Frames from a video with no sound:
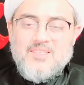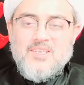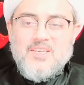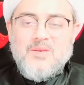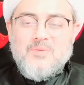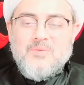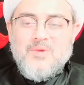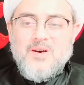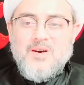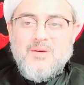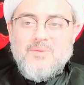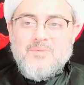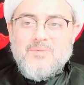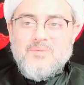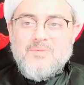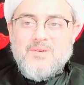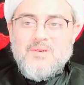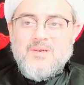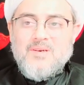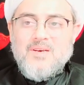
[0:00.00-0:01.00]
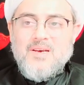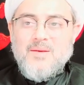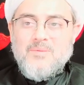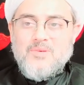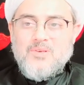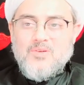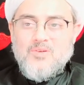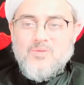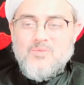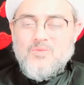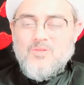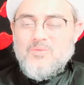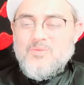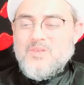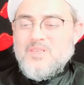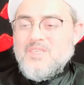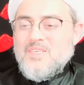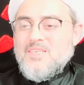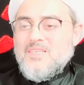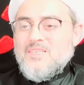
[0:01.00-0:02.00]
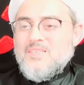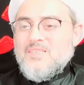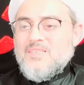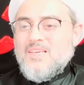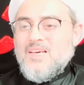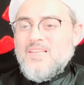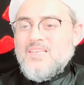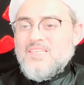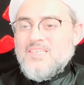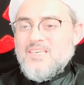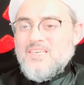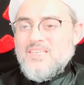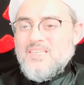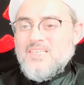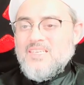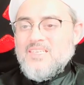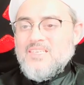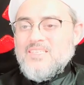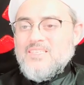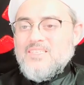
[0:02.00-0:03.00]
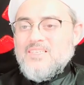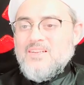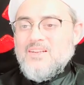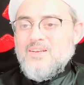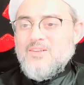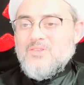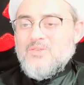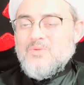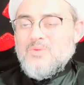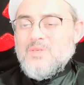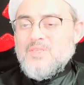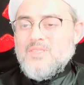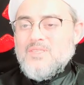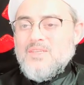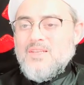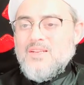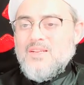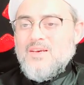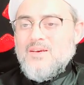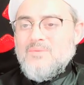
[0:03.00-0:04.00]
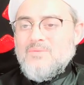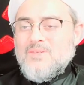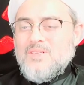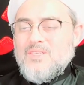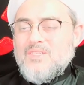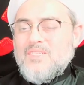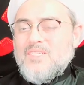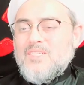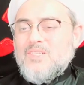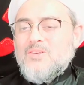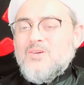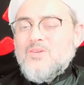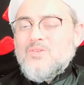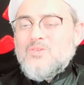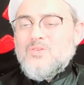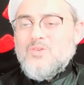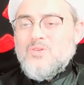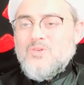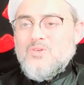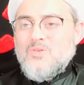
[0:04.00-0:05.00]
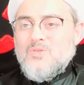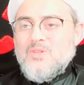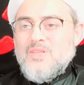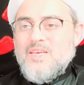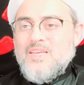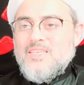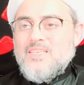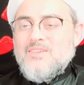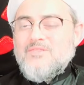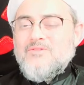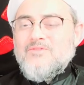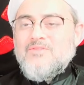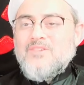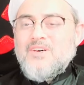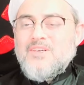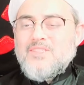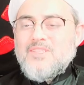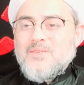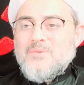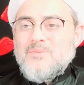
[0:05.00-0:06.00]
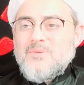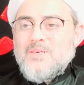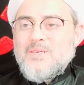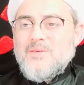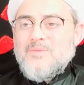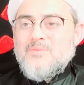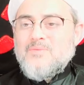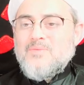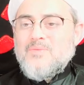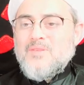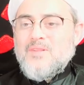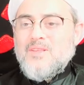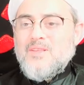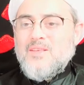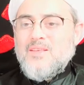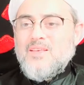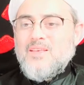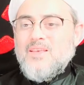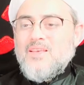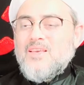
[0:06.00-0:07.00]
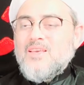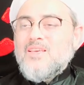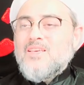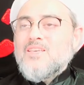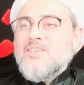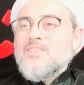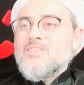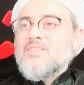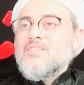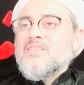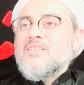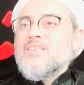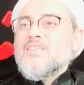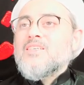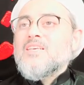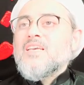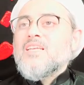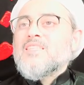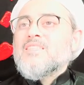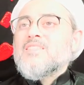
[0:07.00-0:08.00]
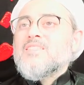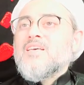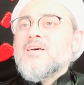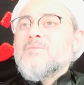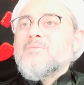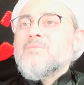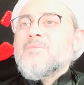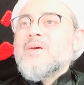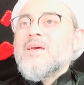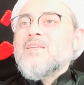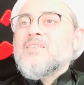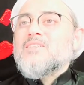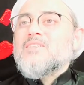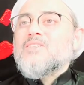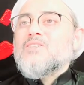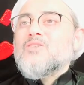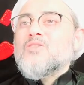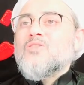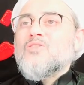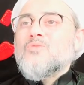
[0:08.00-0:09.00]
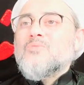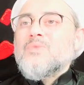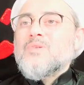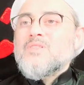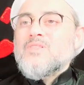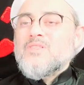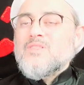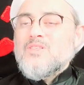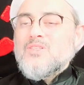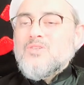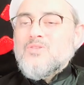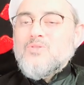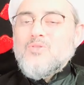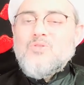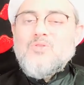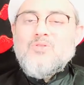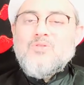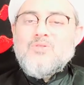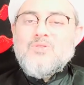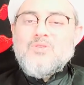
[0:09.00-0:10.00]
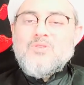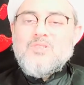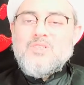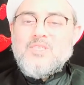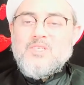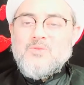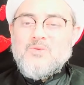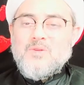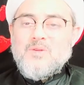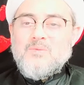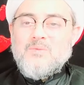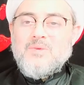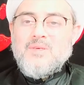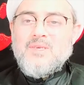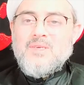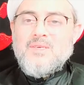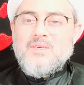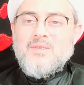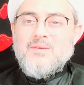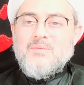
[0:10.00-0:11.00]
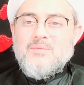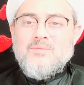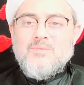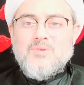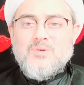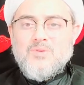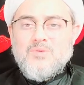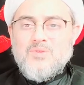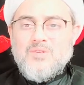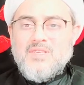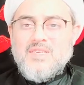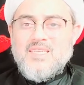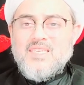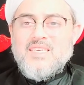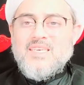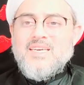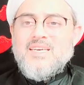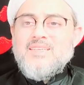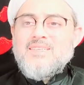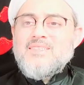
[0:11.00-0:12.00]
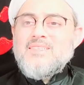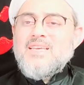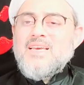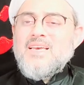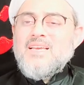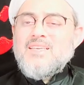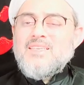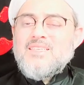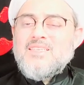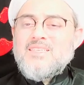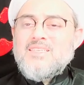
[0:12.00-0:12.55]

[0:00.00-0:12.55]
Imam Amirul Mu'mineen Ali alayhi salatu was salam, did he not know that if Fatima, she gets up and she opens the door, she will be brutally attacked